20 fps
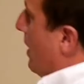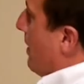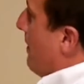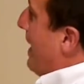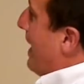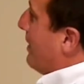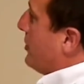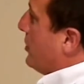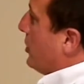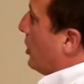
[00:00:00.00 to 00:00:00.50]

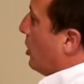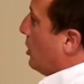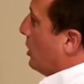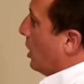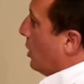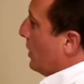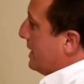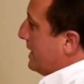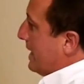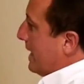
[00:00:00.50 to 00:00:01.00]
mouse hole
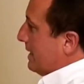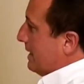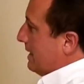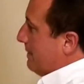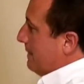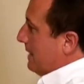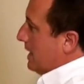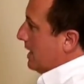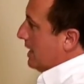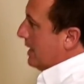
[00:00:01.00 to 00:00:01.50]
always has to
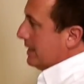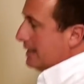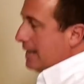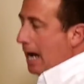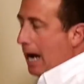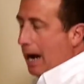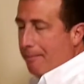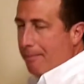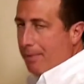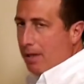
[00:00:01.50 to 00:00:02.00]
be on
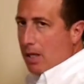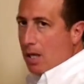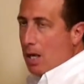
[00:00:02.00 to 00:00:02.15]
top.